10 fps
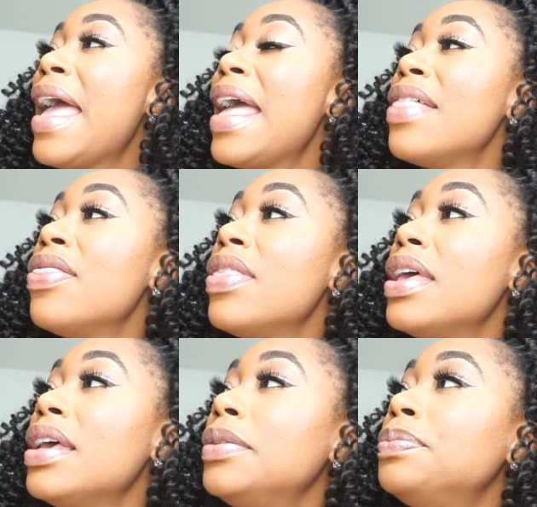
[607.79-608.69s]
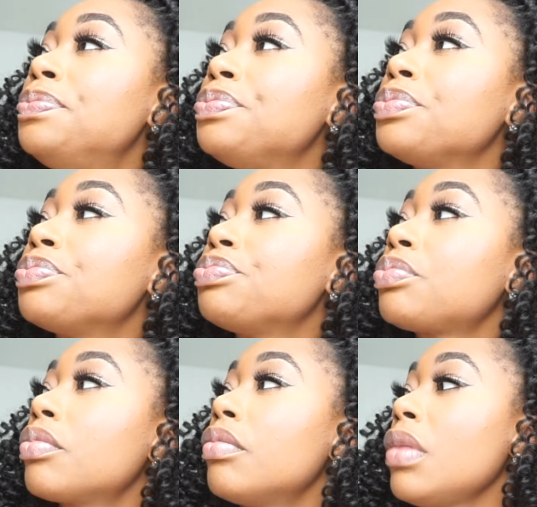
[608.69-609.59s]
And then
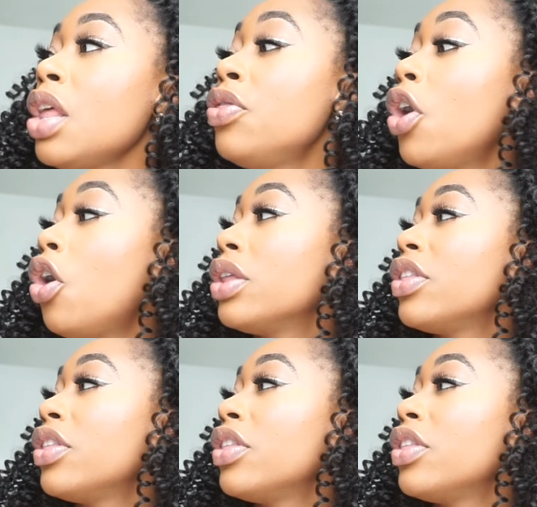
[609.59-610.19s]
there